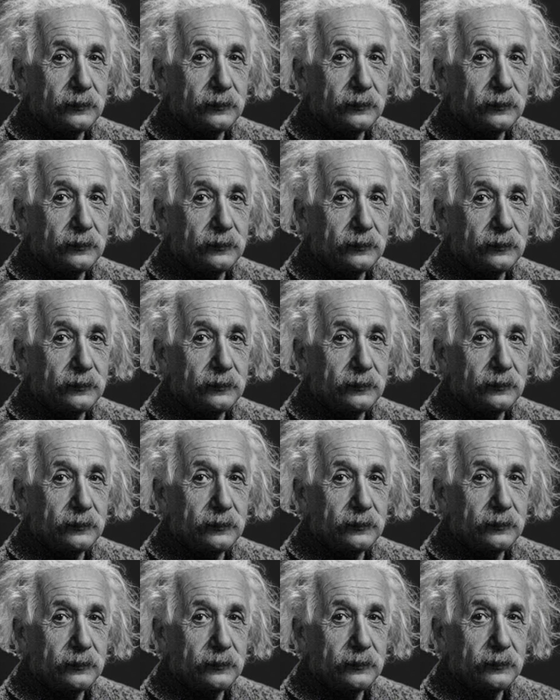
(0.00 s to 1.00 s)

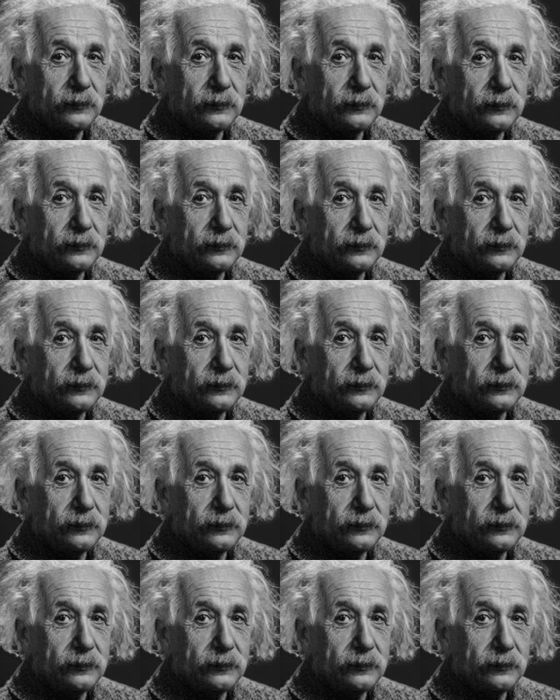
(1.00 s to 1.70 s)
Nothing is said.